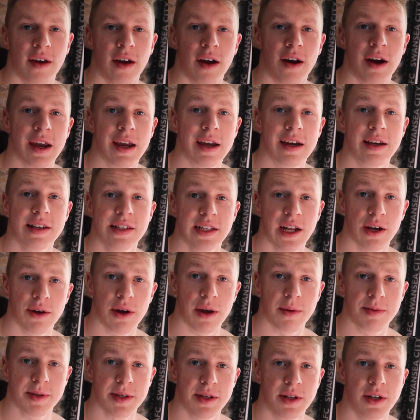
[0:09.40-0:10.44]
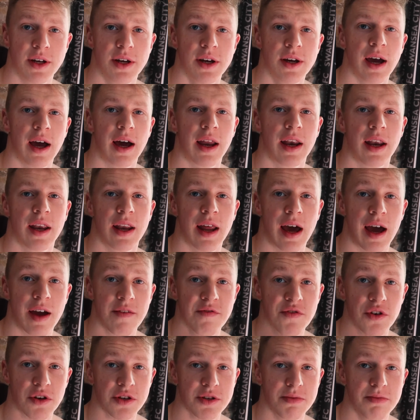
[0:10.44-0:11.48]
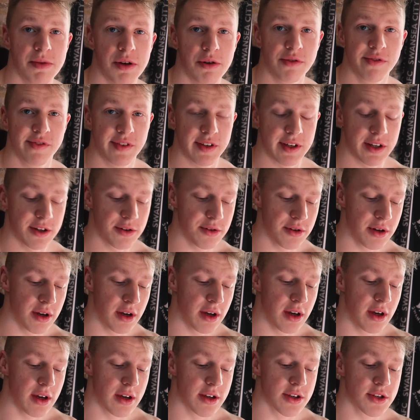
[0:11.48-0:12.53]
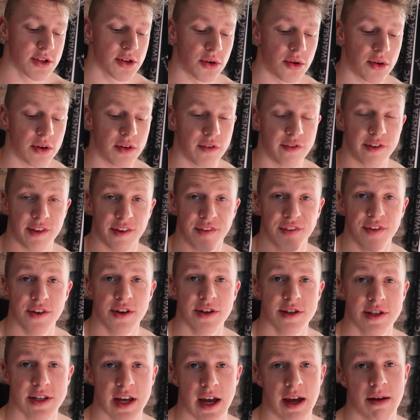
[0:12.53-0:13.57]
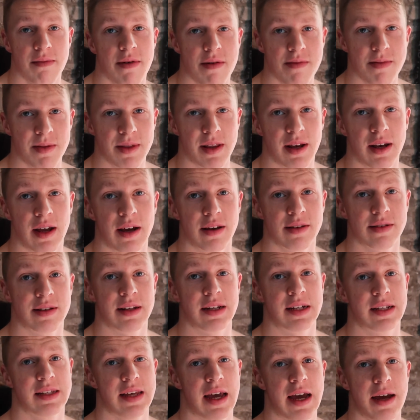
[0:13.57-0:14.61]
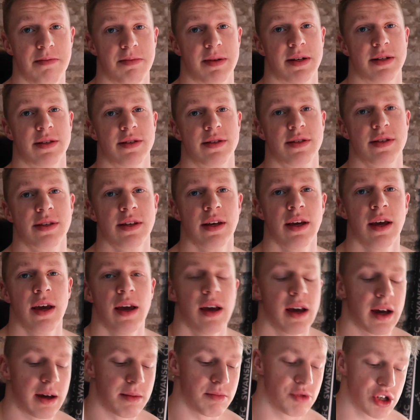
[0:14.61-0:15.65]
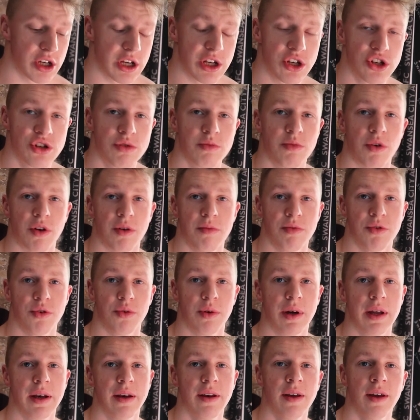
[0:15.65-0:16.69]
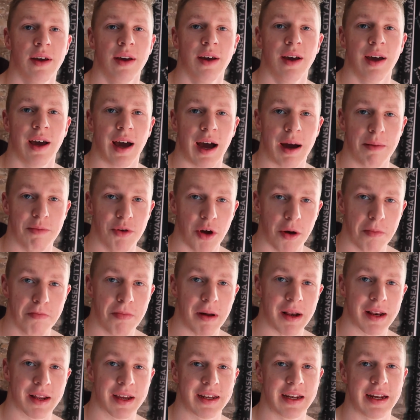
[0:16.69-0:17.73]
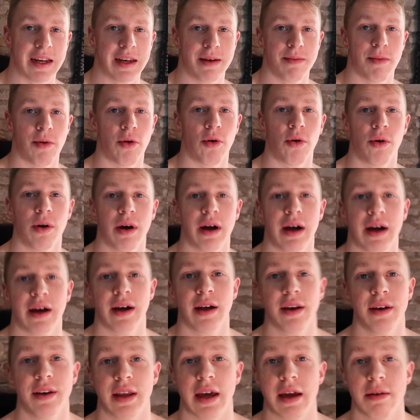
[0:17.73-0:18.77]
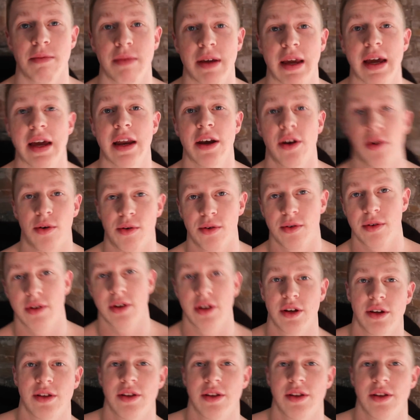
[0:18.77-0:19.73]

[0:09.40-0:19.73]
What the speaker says: Alright guys, Llew Gibson here, and I've got some news for you. So for the first time in the last like 10 months, I'm changing what I'm doing. I'm not bulking anymore, and I'm getting on